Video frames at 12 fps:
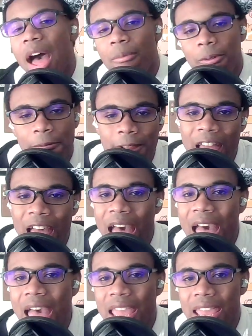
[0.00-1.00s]
I'm
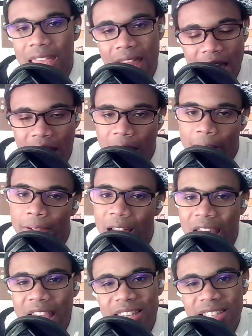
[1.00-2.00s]
fly, fly
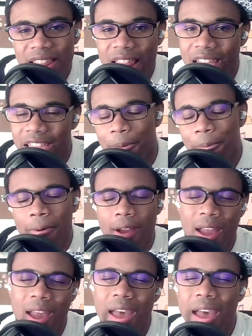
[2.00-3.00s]
just like a
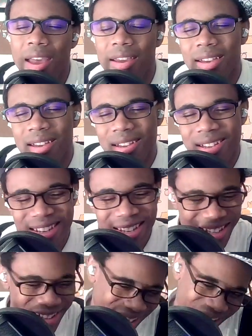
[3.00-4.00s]
bird.